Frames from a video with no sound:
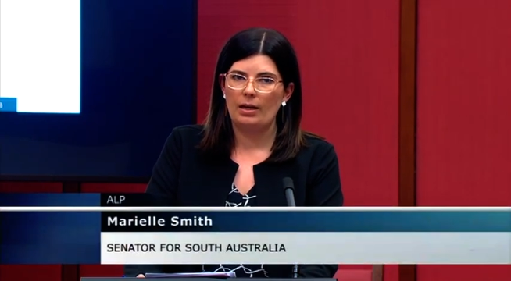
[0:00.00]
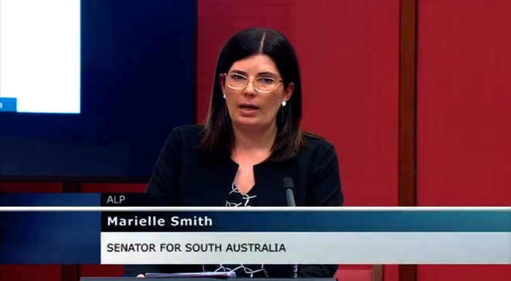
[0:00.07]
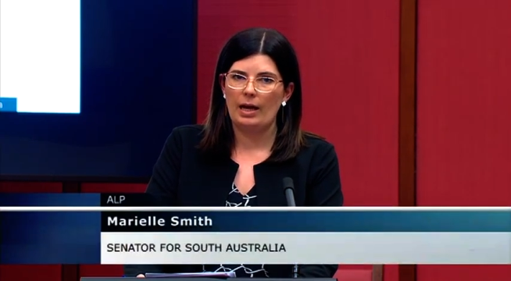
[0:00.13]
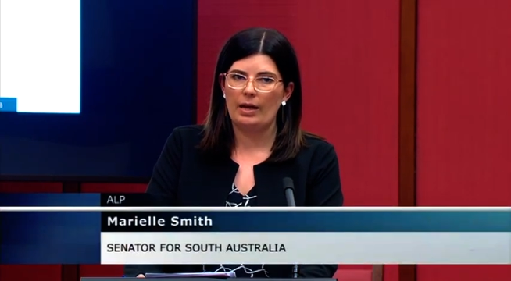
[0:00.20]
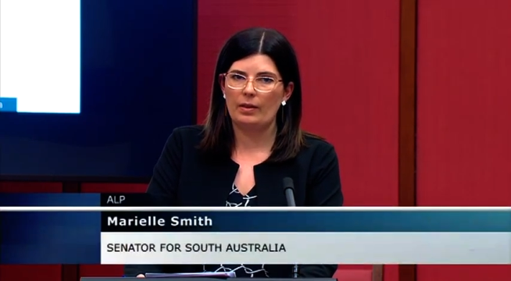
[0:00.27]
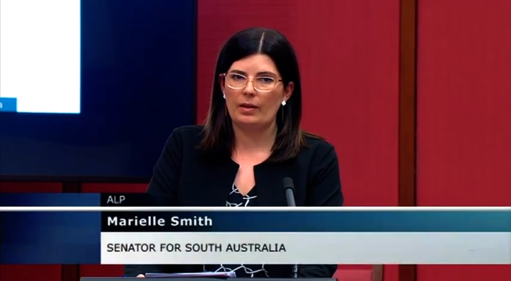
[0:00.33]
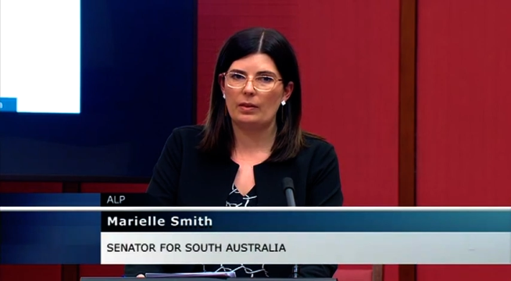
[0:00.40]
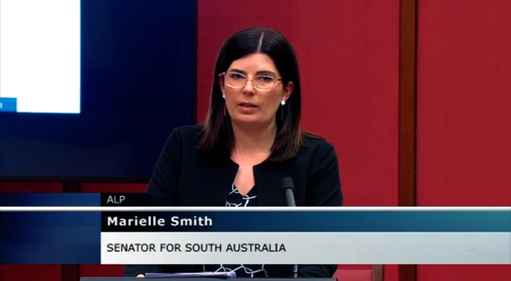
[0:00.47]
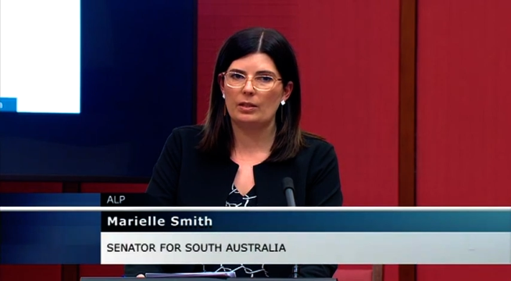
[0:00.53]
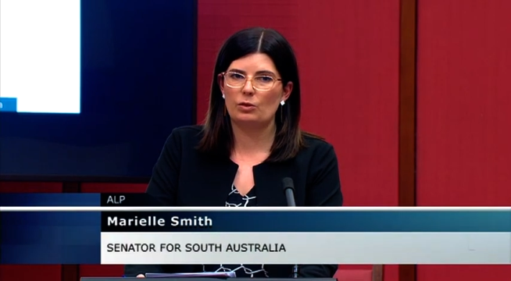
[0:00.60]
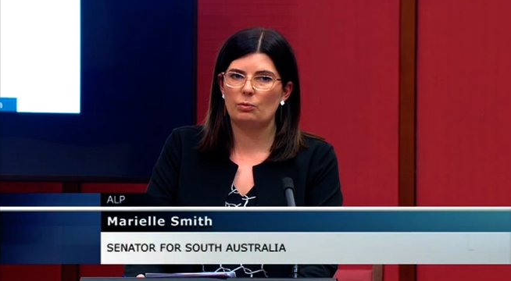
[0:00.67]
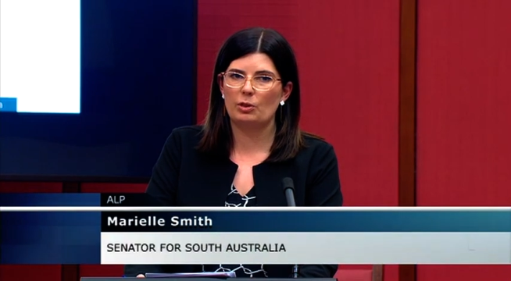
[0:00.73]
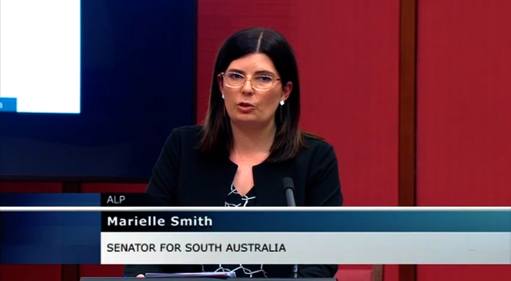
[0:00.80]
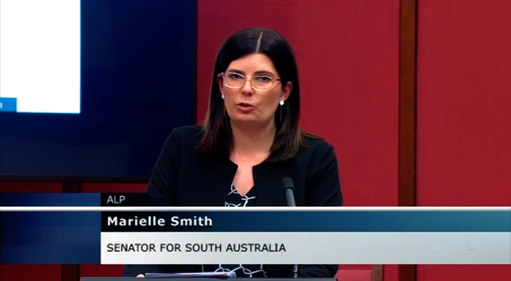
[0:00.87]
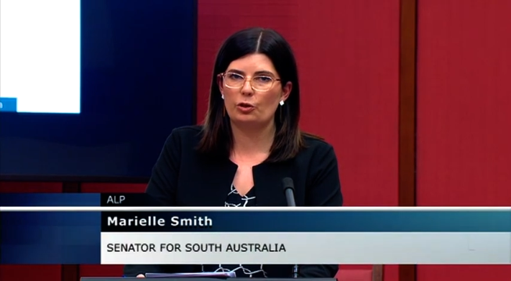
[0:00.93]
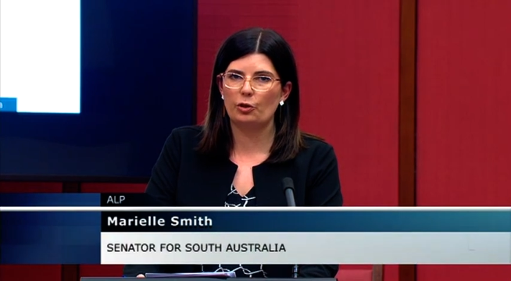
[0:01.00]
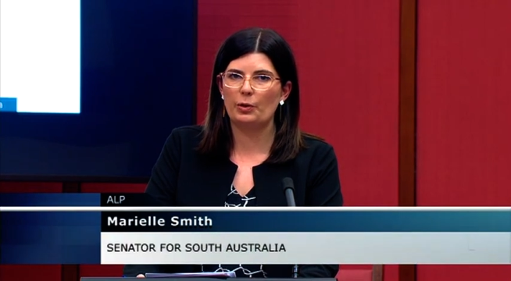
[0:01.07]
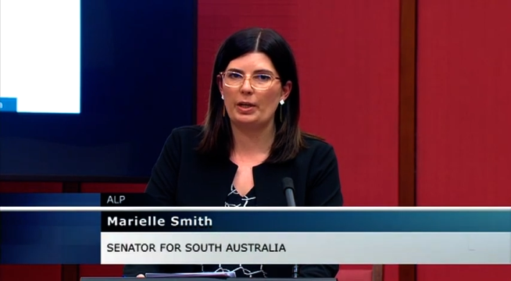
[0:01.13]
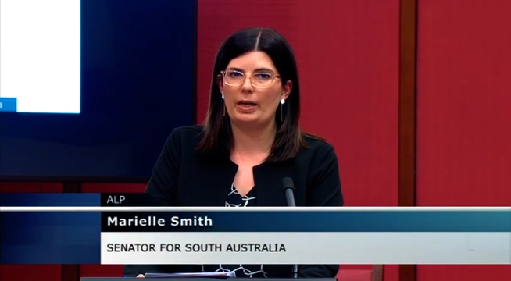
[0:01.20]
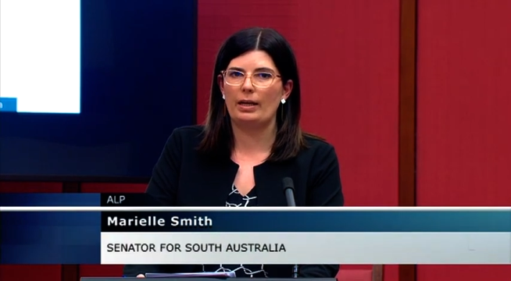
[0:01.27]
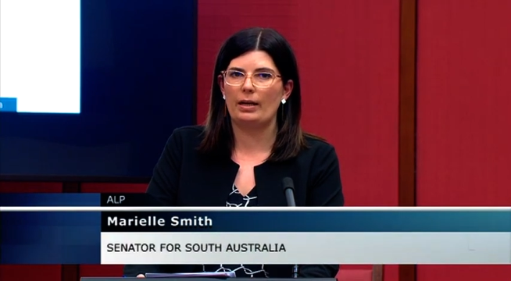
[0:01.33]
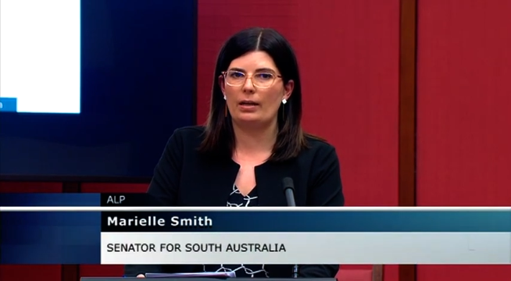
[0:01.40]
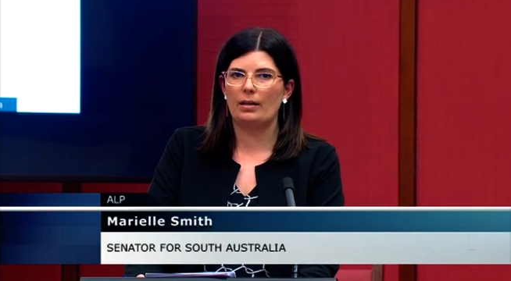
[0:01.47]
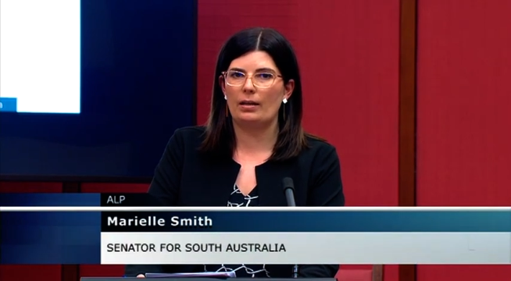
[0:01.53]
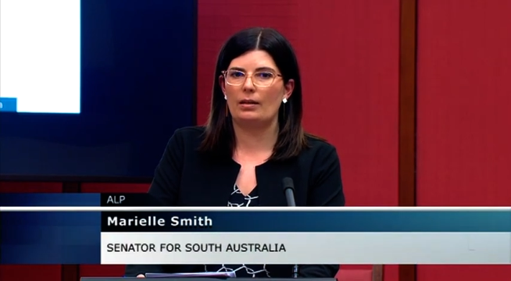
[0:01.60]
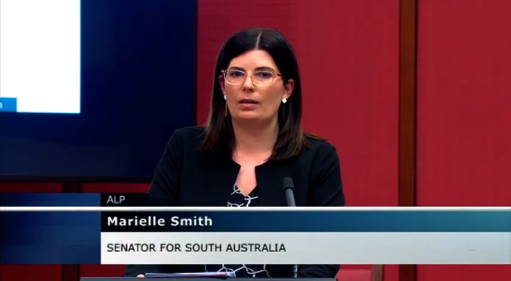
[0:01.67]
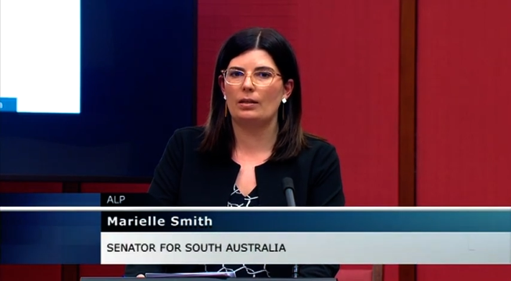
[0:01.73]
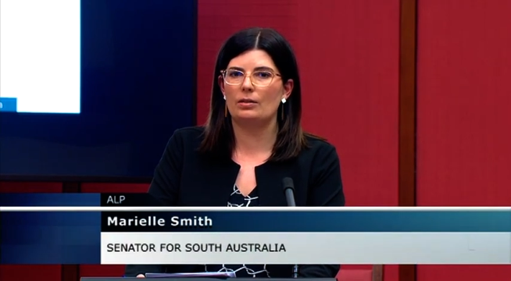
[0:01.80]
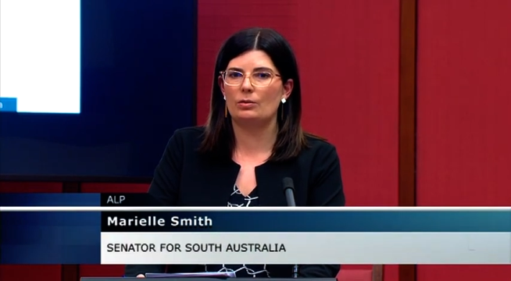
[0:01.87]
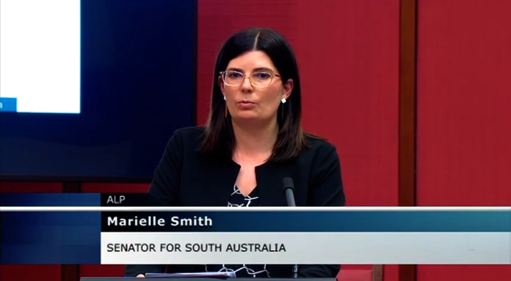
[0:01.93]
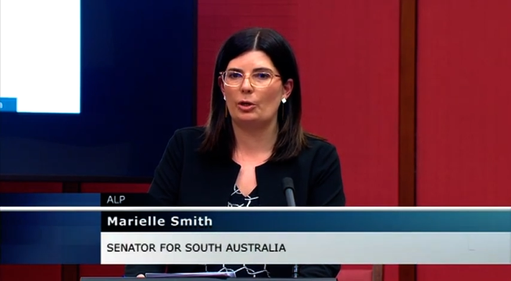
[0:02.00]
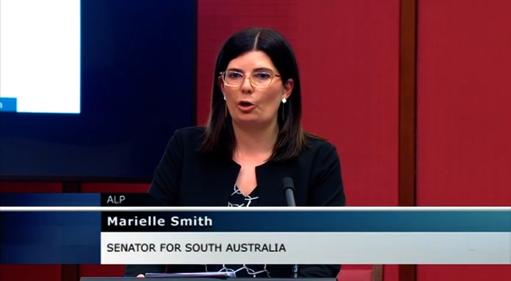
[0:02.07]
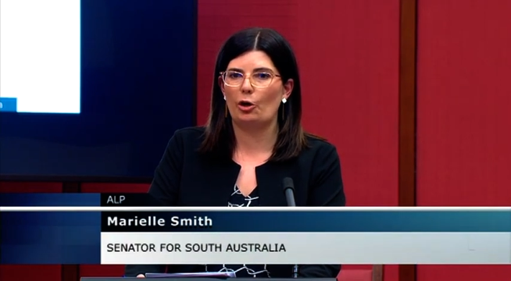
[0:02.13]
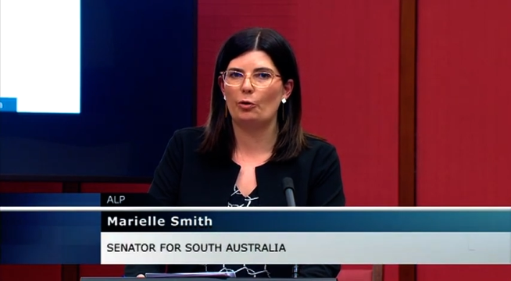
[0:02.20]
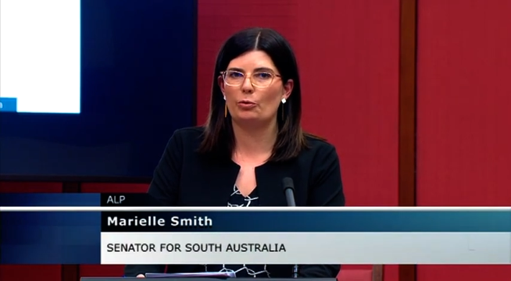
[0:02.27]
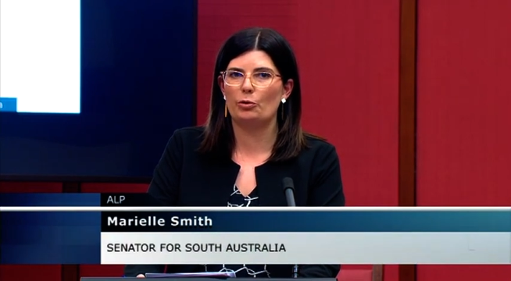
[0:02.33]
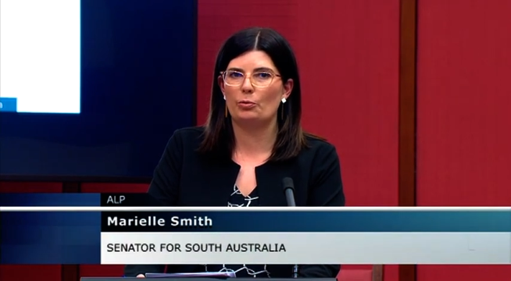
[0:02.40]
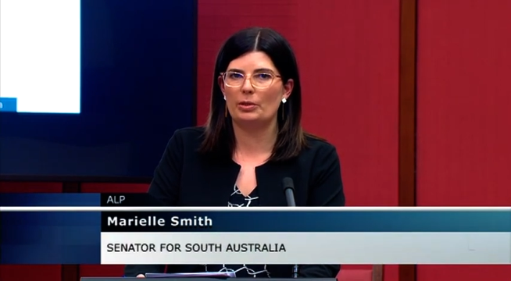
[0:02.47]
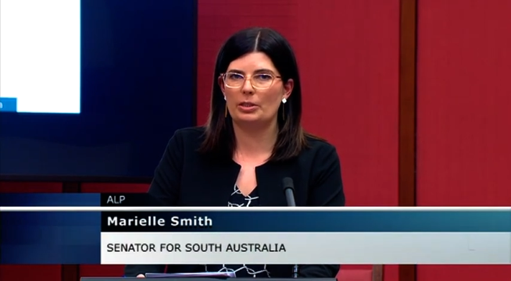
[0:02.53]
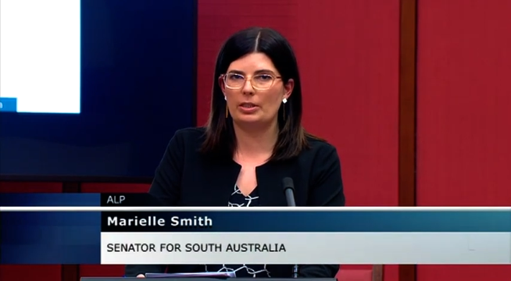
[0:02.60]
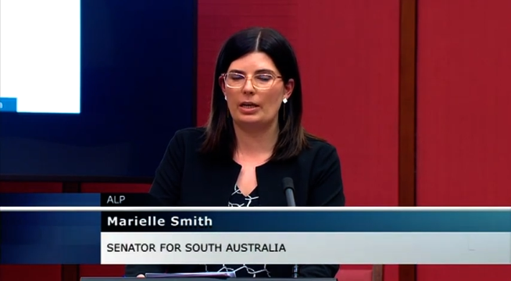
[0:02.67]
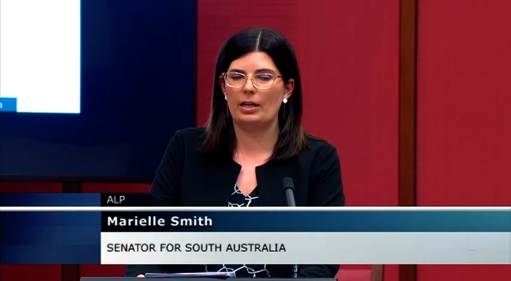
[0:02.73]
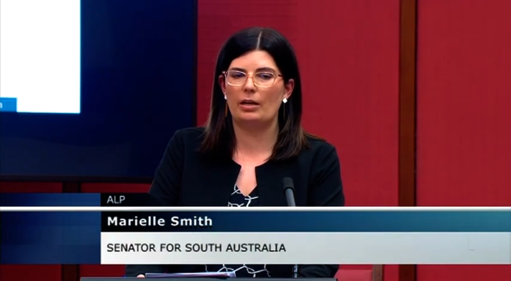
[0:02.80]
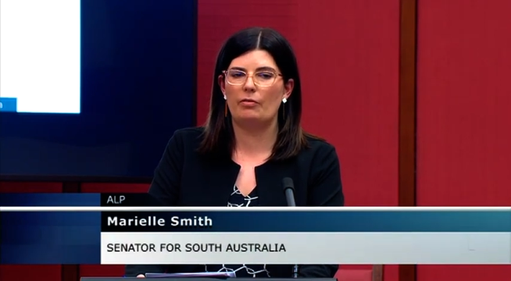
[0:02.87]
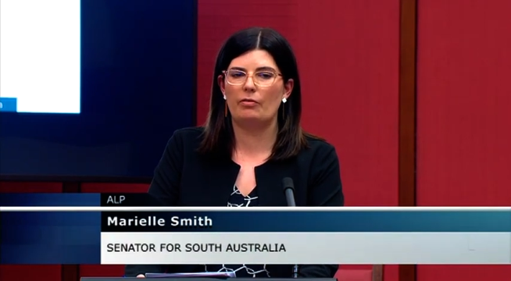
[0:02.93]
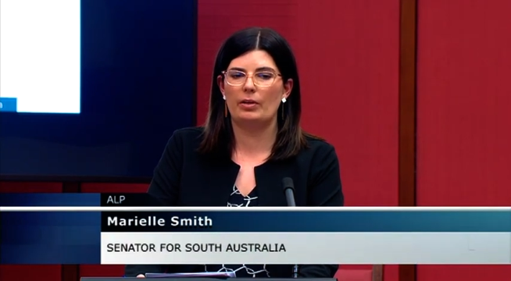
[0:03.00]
And the things we do here, the things we hope to achieve,